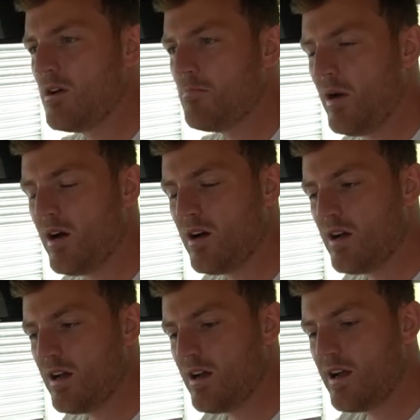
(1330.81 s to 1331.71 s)
but
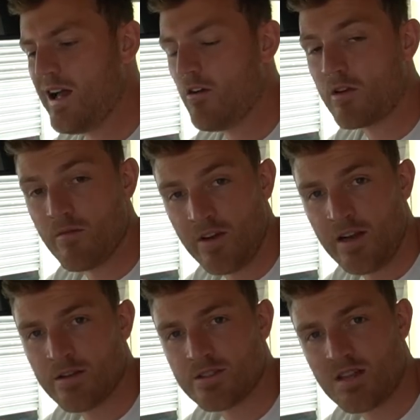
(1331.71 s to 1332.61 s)
out of
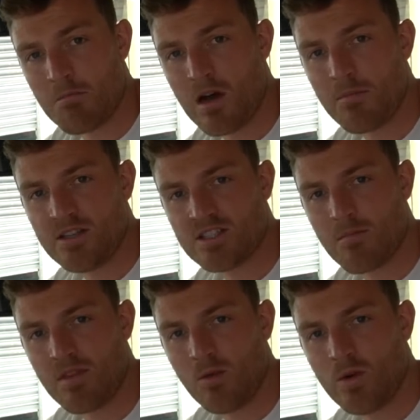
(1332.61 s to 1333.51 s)
convenience they might be
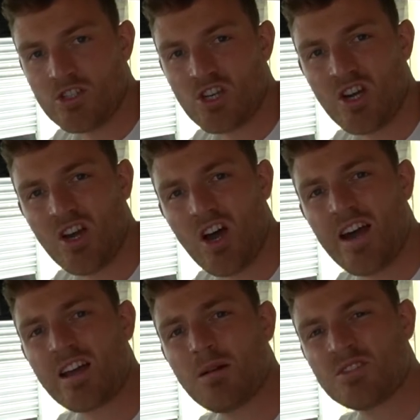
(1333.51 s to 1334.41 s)
something which
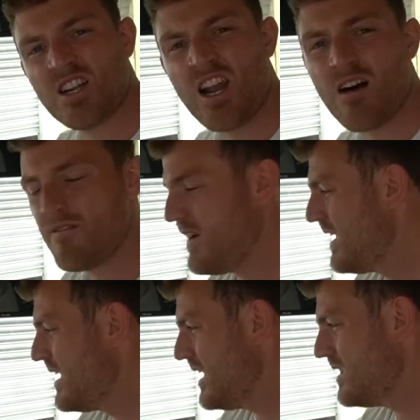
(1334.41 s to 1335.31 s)
I come to love
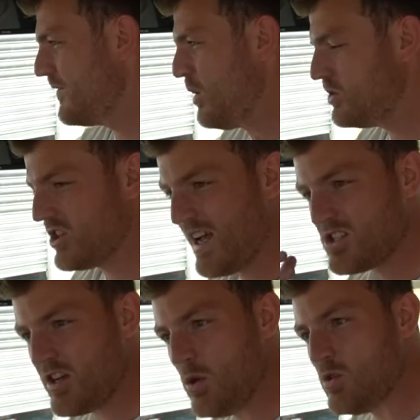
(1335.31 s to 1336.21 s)
in the future
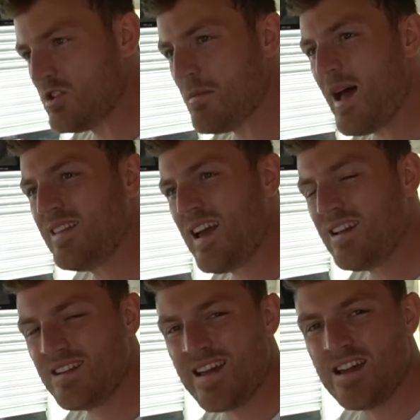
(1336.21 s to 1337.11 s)
as I use them day
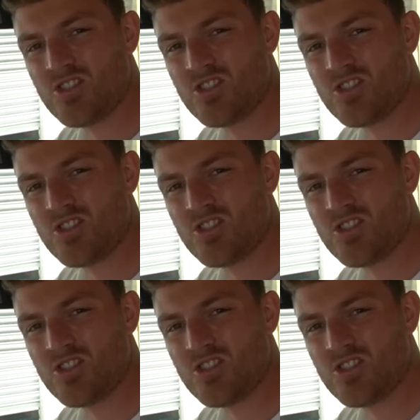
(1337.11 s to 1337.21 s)
to day.